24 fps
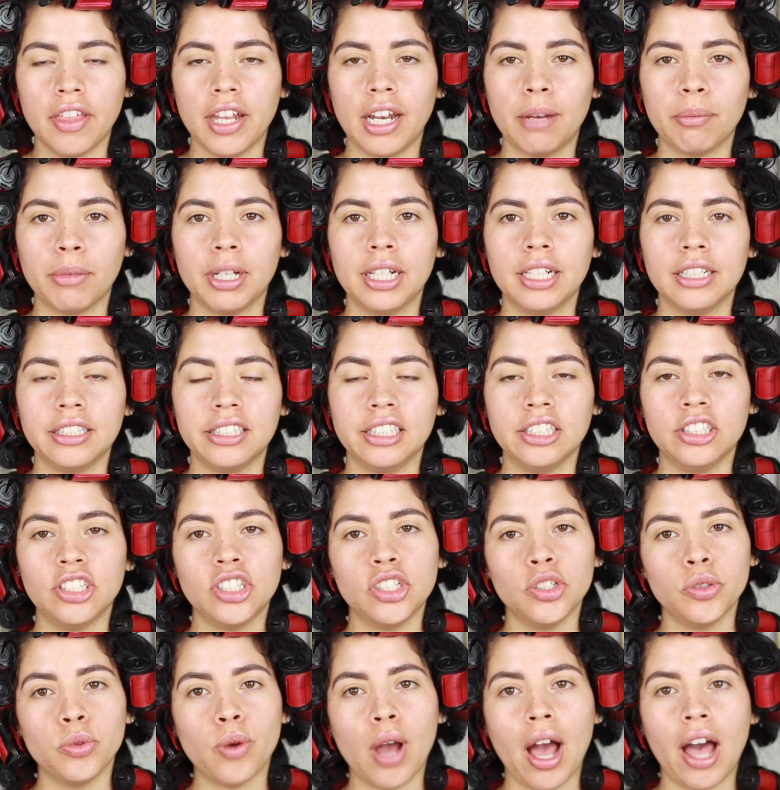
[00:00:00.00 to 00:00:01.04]
that I'm going to teach
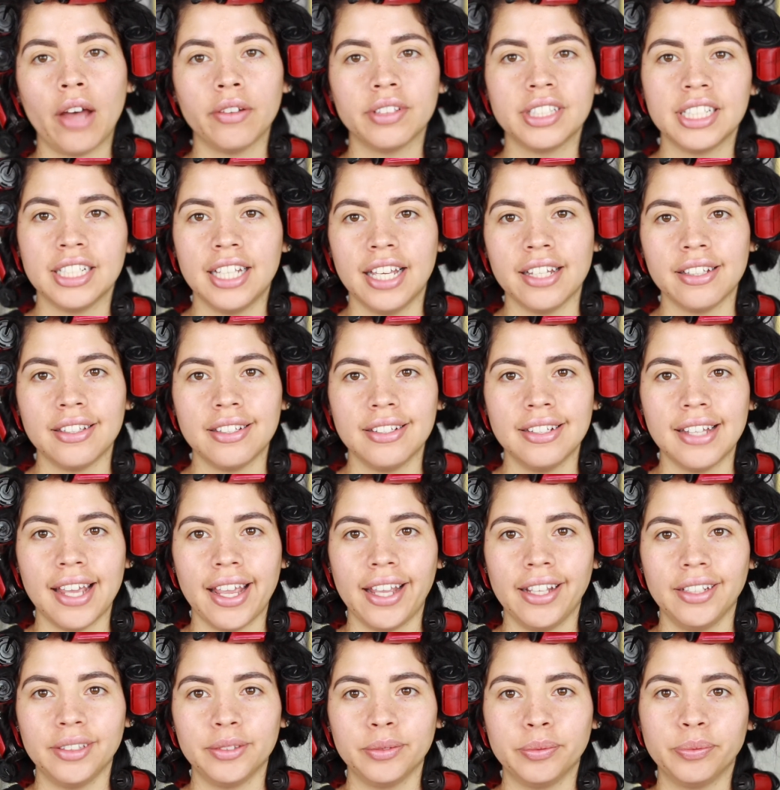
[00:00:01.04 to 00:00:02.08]
you how to get
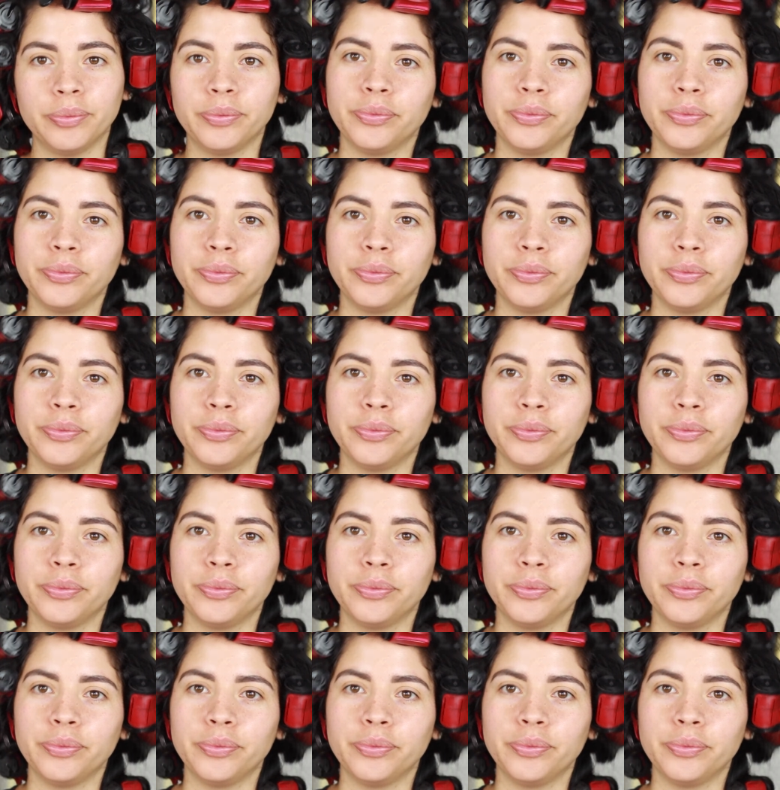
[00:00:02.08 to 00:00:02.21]
today.